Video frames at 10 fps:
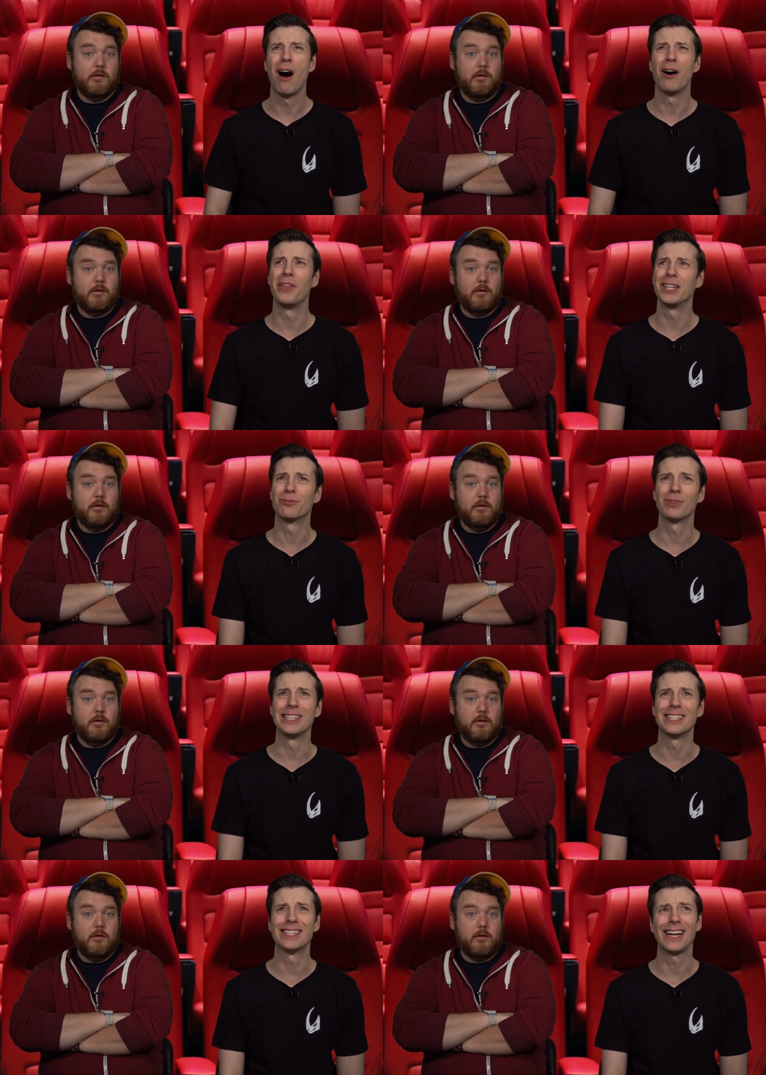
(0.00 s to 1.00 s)
Speaker 1: Oh, that's
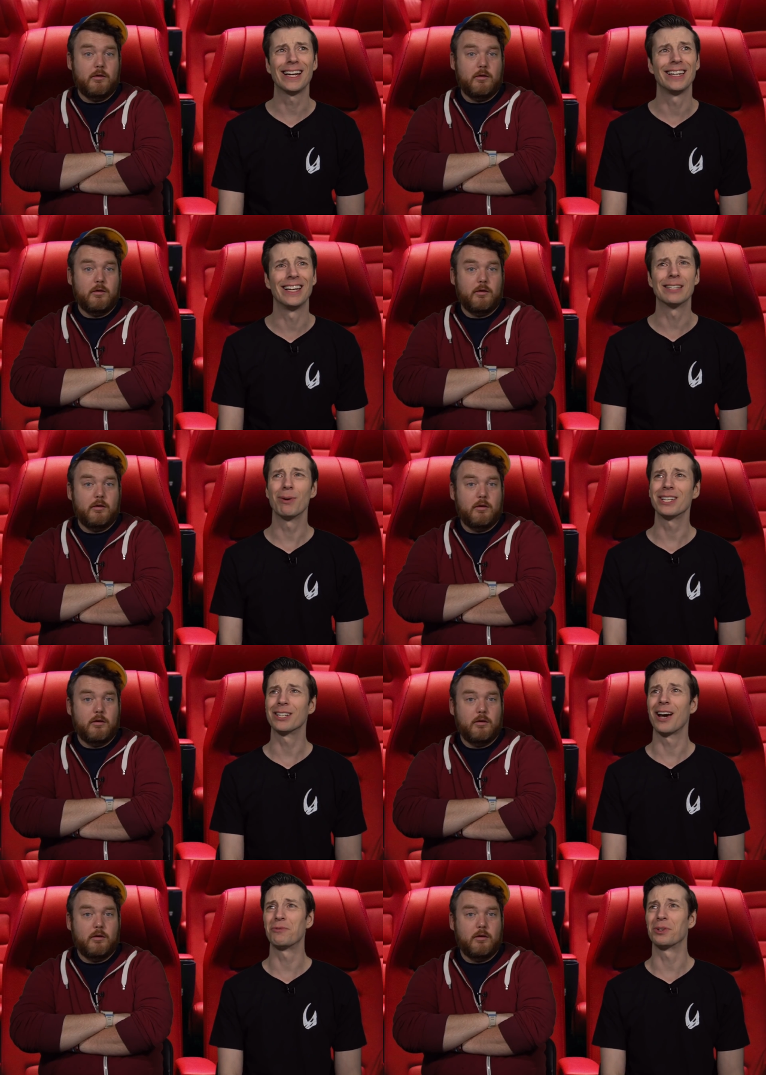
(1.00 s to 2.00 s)
really sad,
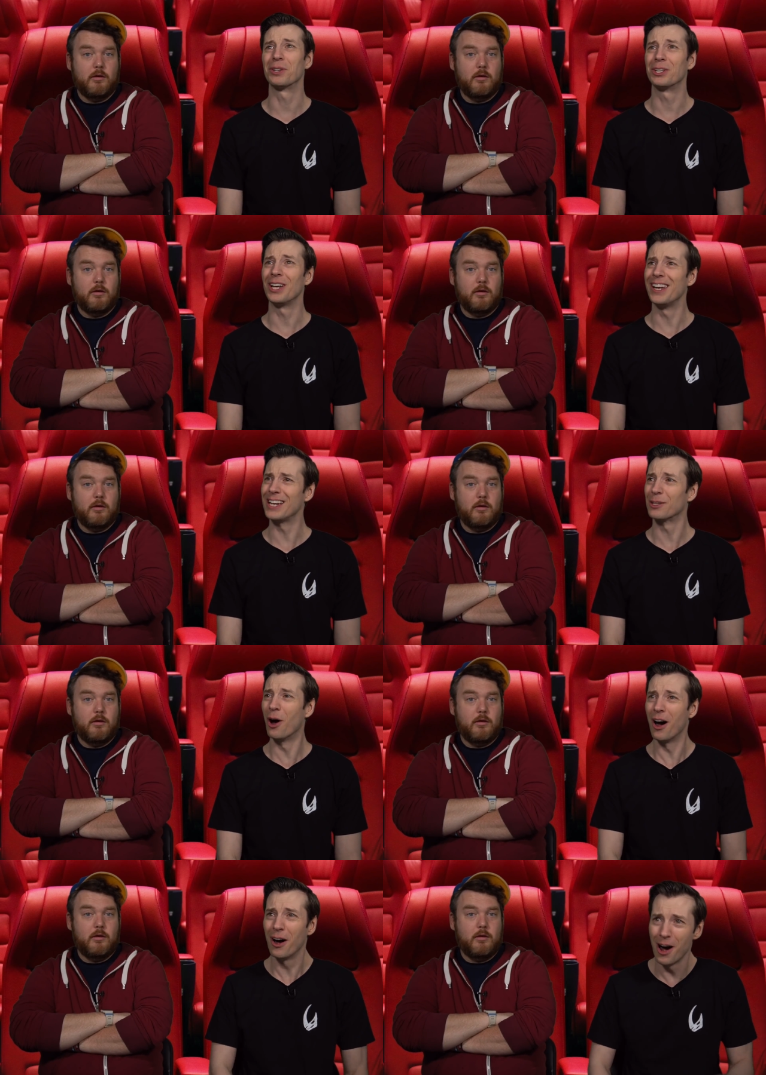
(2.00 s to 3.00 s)
especially after a, good, a nice
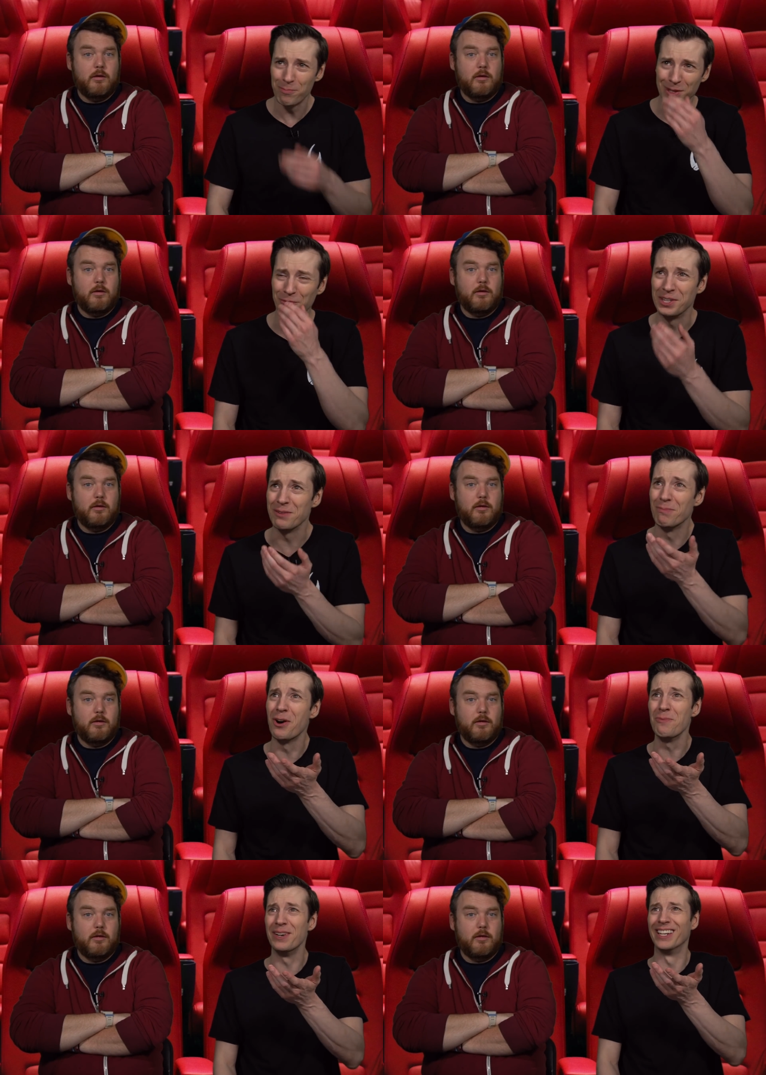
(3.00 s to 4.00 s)
uplifting
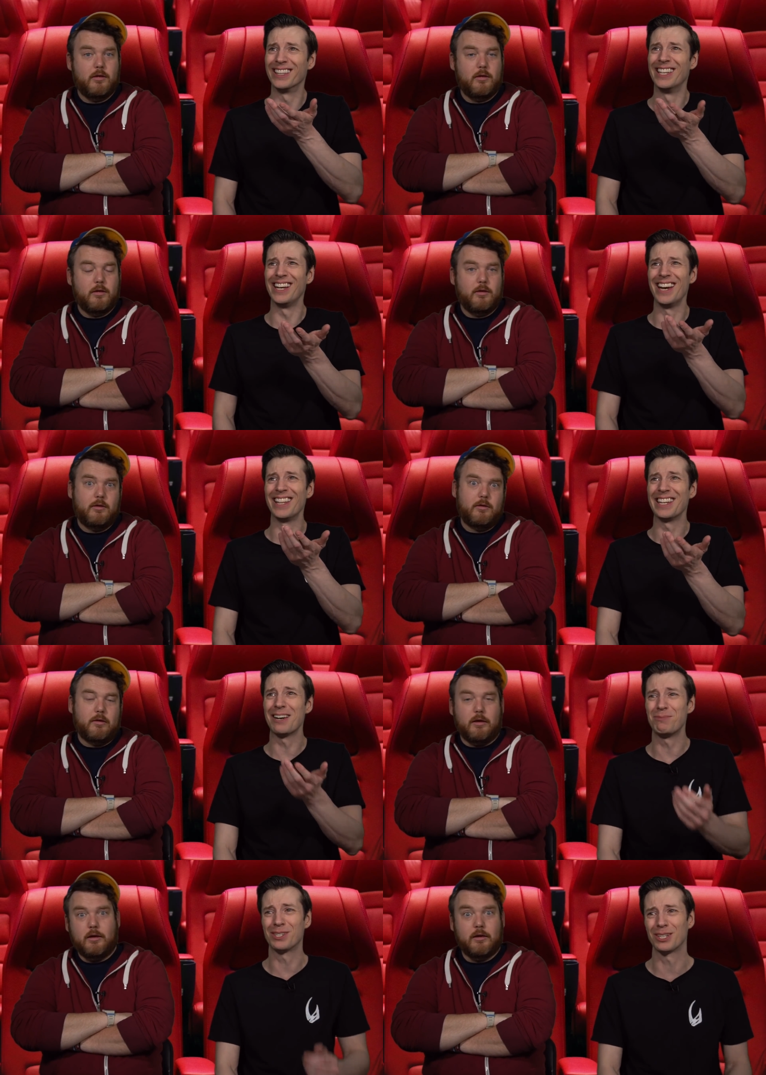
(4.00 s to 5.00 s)
moment at the end of the
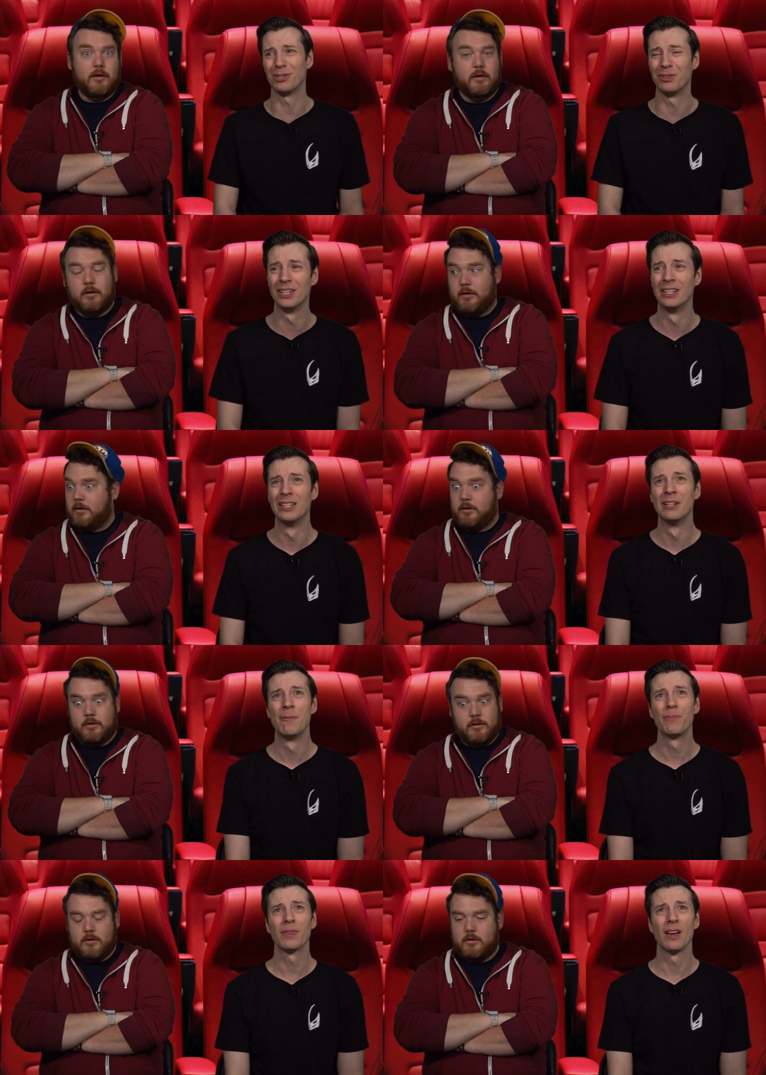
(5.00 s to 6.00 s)
episode.
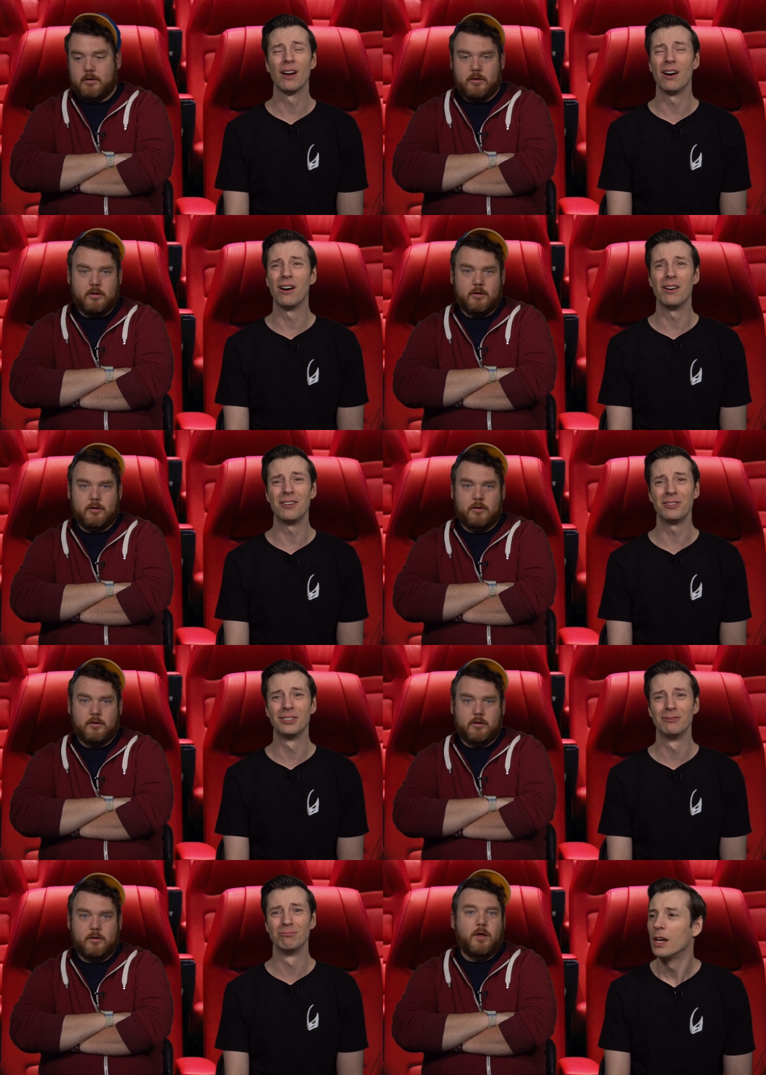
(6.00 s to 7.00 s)
Speaker 2: Oh.
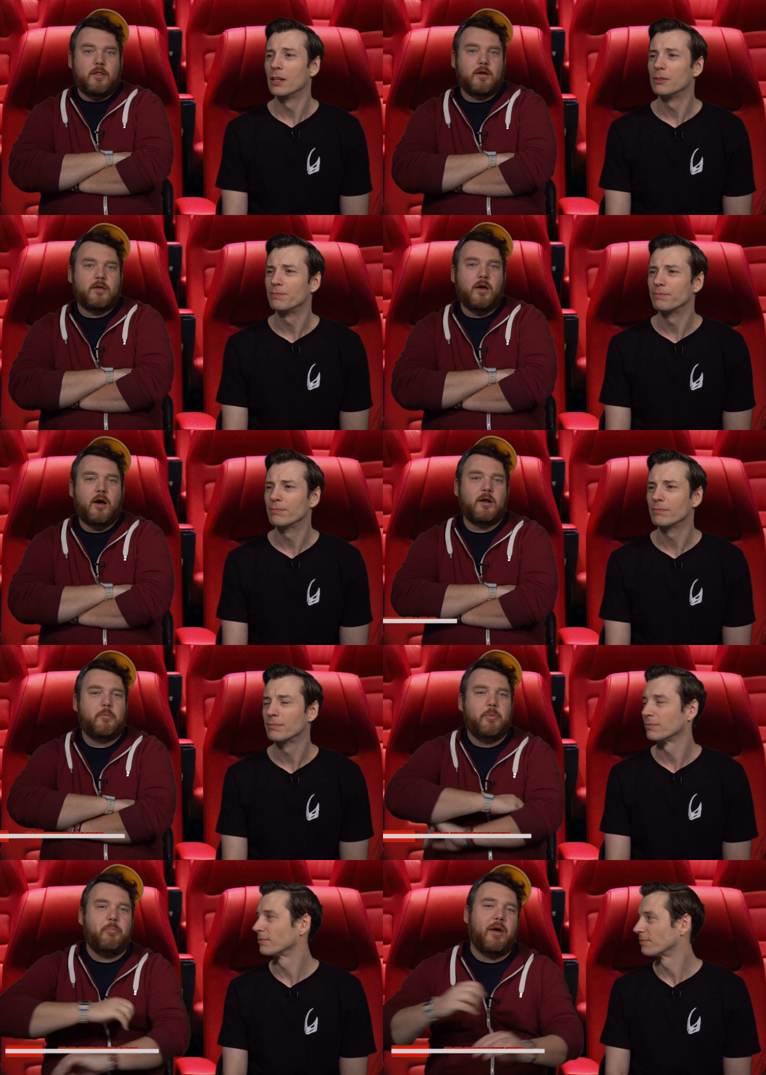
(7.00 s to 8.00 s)
They're
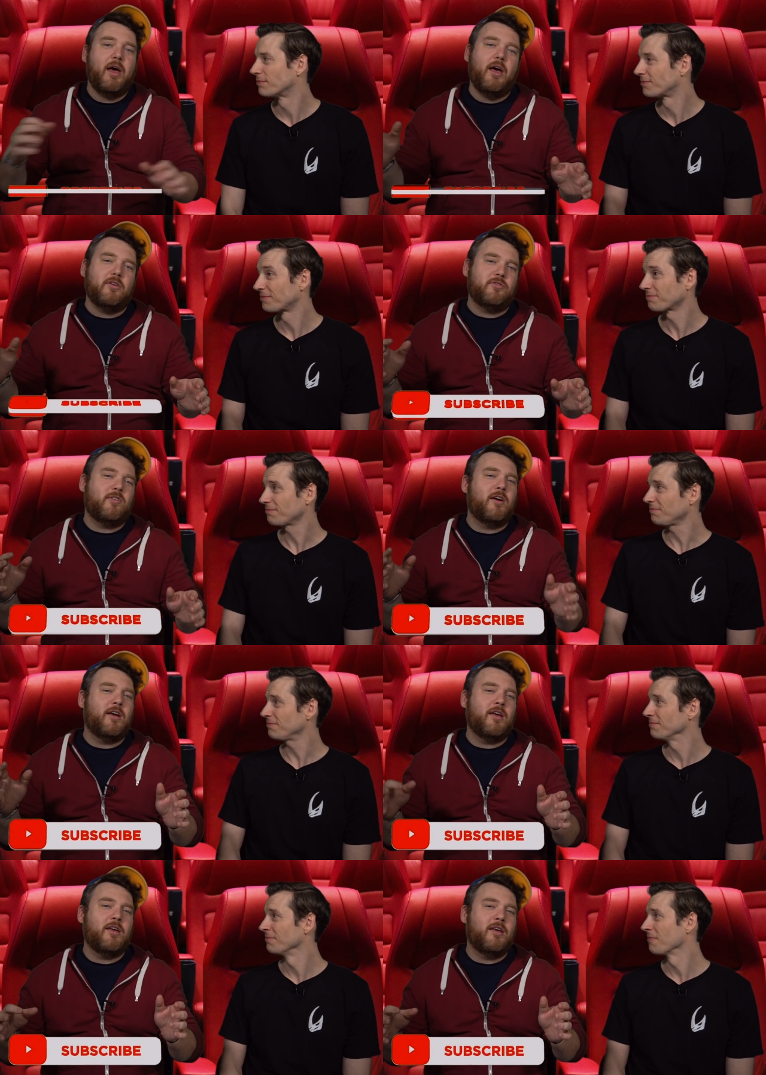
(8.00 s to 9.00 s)
gonna be best
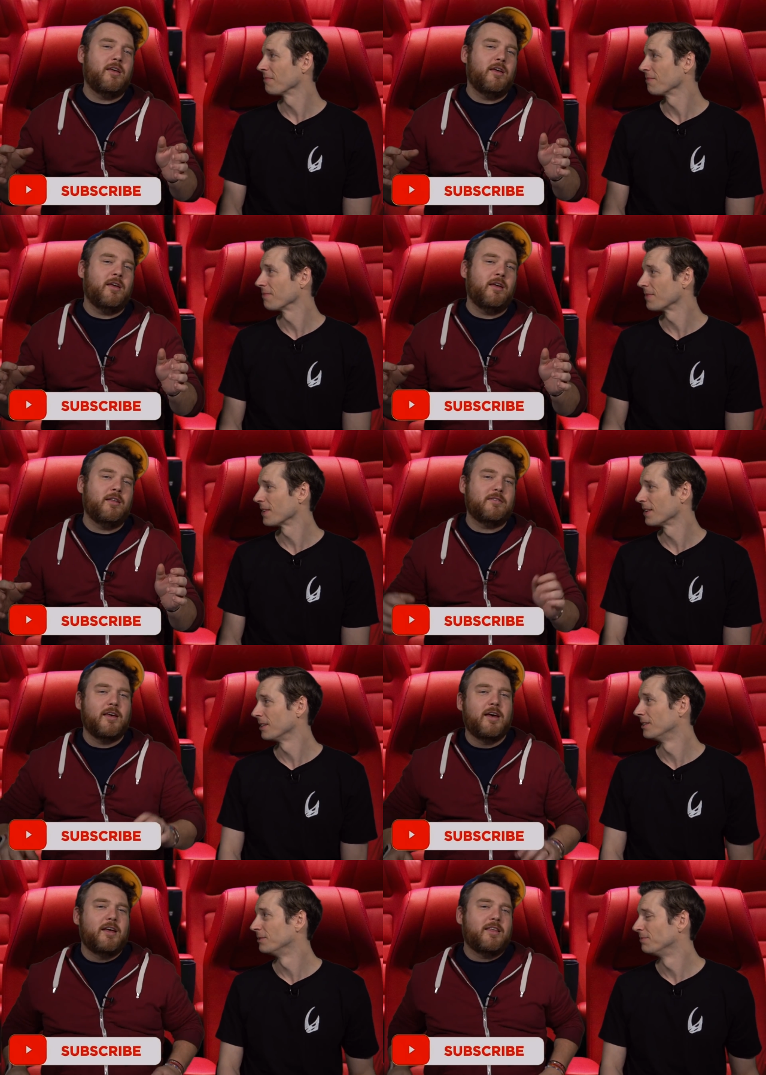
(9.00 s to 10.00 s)
friends.
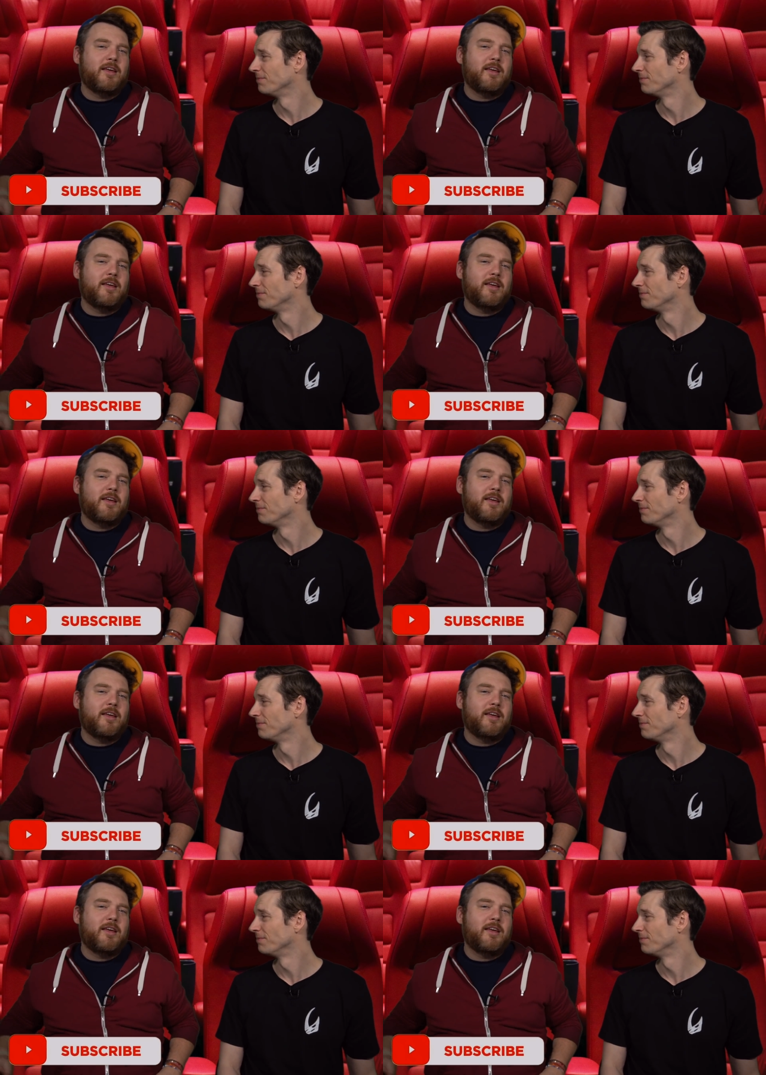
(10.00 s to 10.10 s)
They're